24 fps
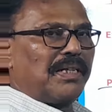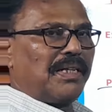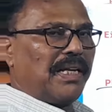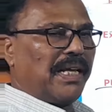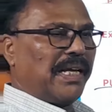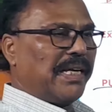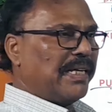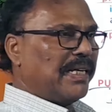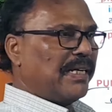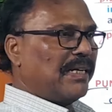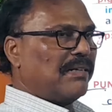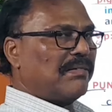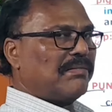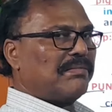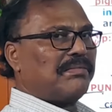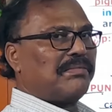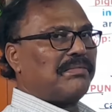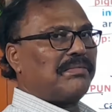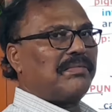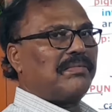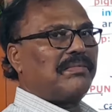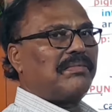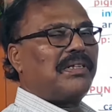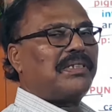Lying,
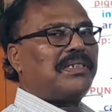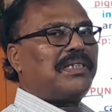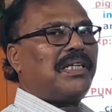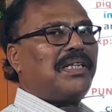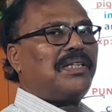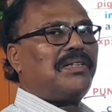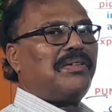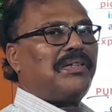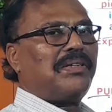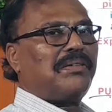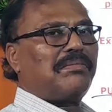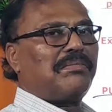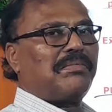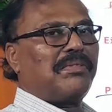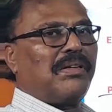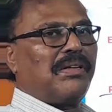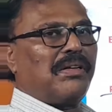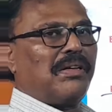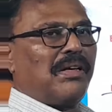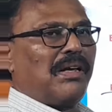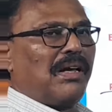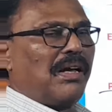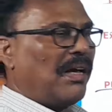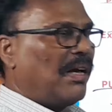what are you doing?
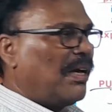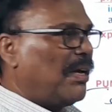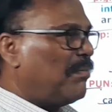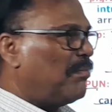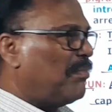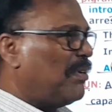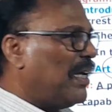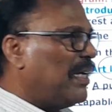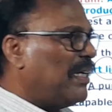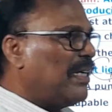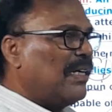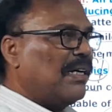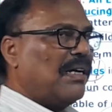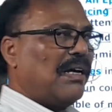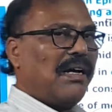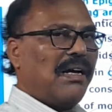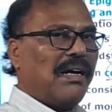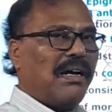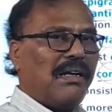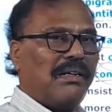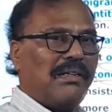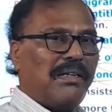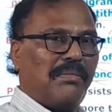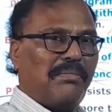I am lying
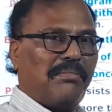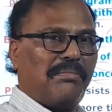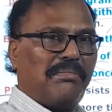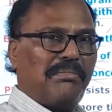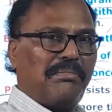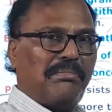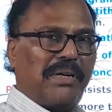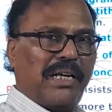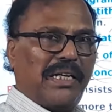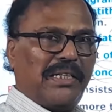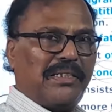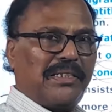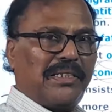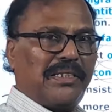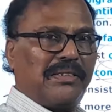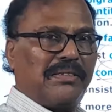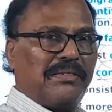on a bed.